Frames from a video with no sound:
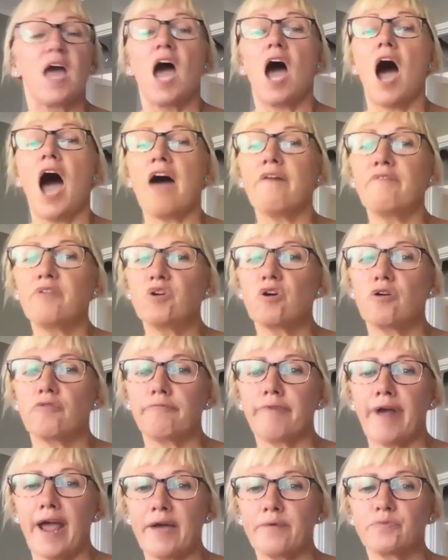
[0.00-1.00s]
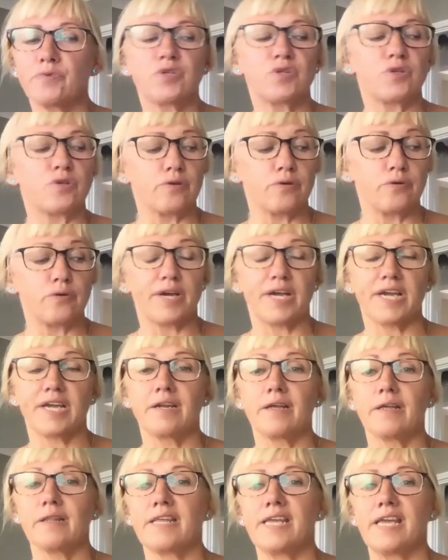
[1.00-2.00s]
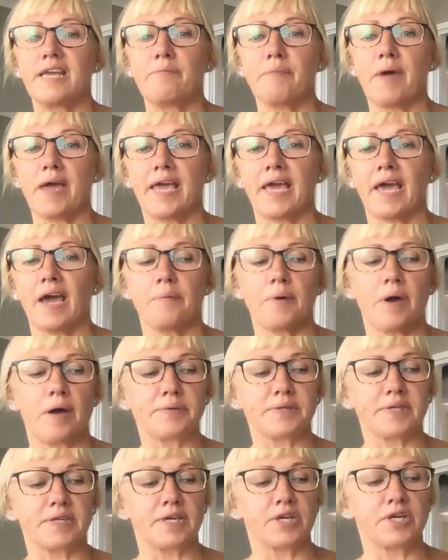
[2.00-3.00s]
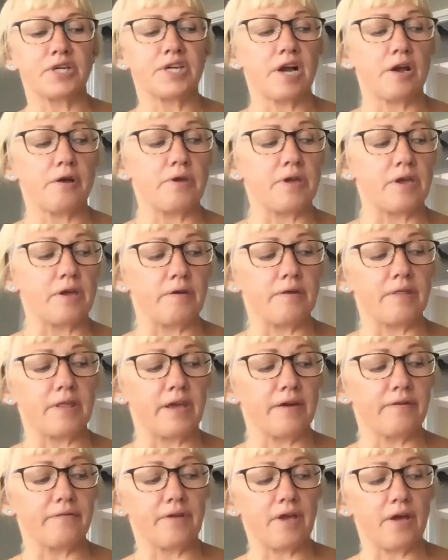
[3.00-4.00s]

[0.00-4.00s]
I haven't got round to looking at the makeup I was going to show you.